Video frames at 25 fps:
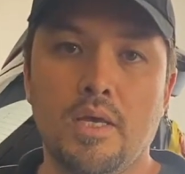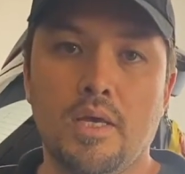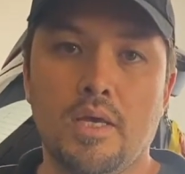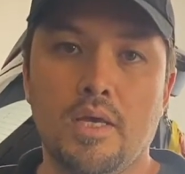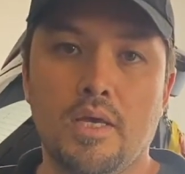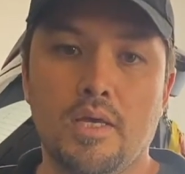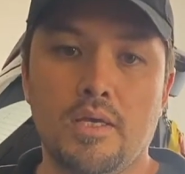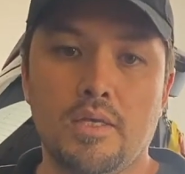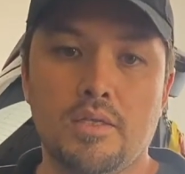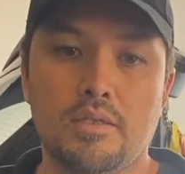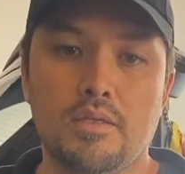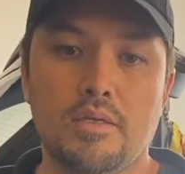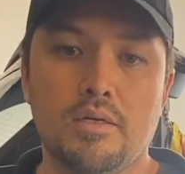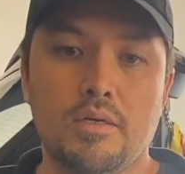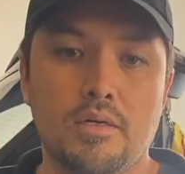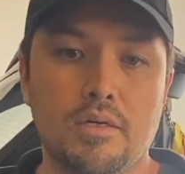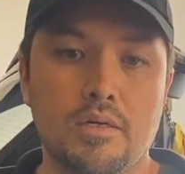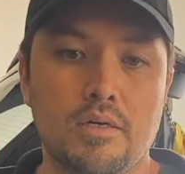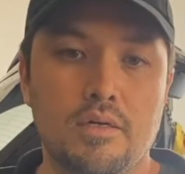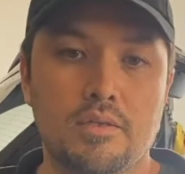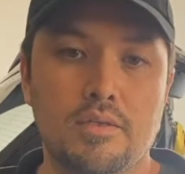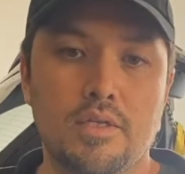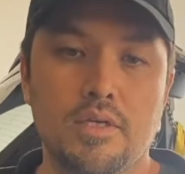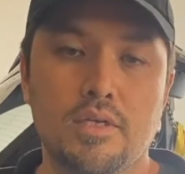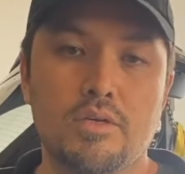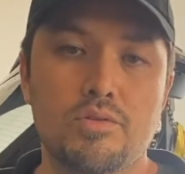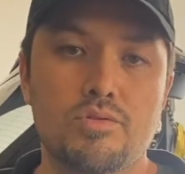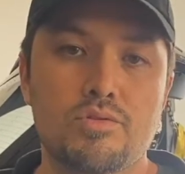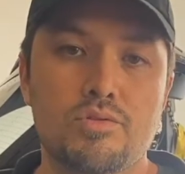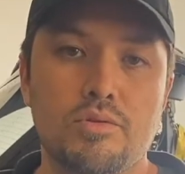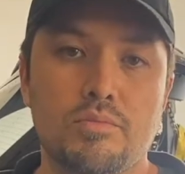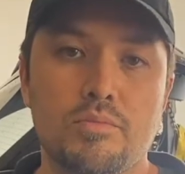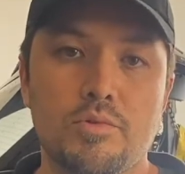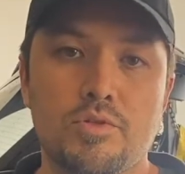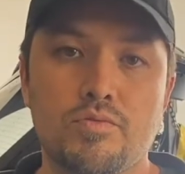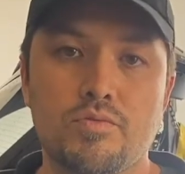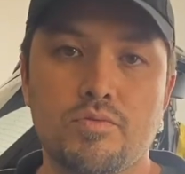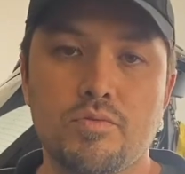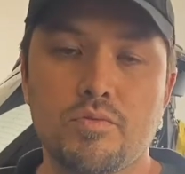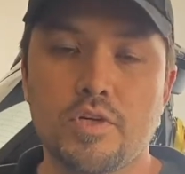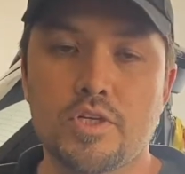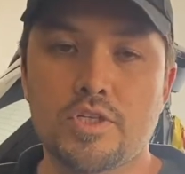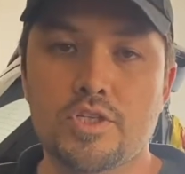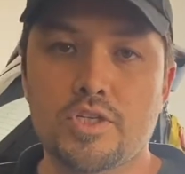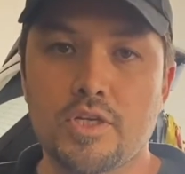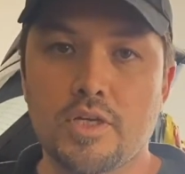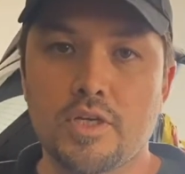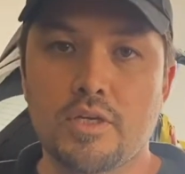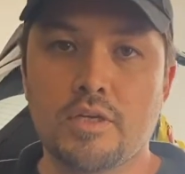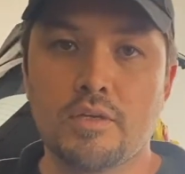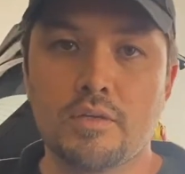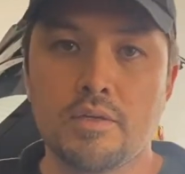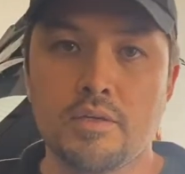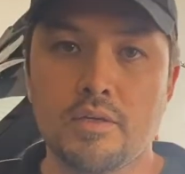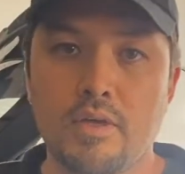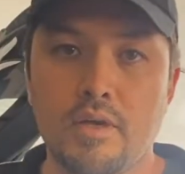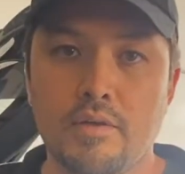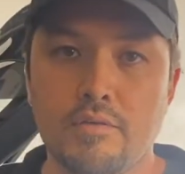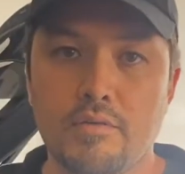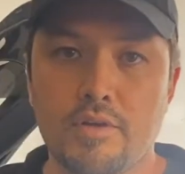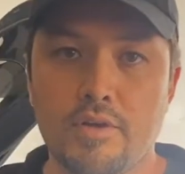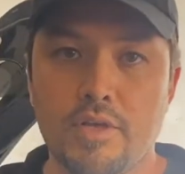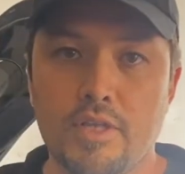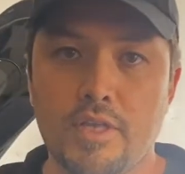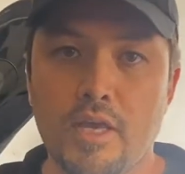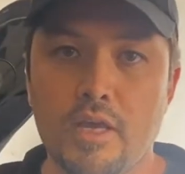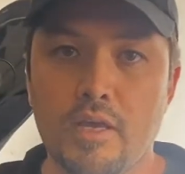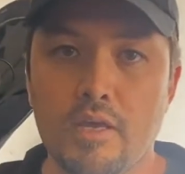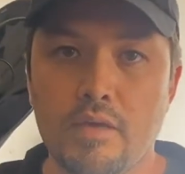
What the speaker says: And thank you so much for watching. Have a great day.